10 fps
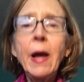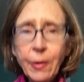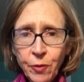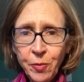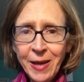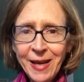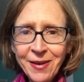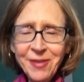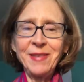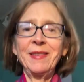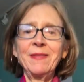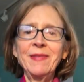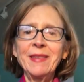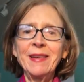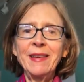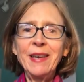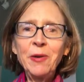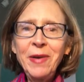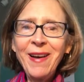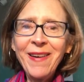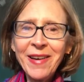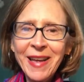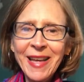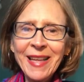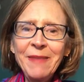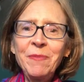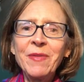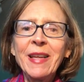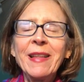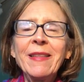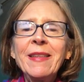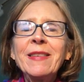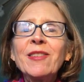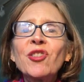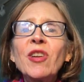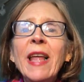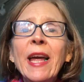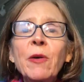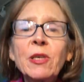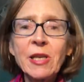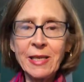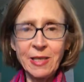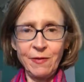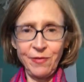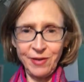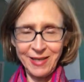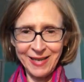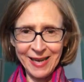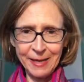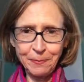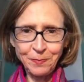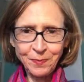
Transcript: Hi roommaters, here we are again. This is your language lesson for today.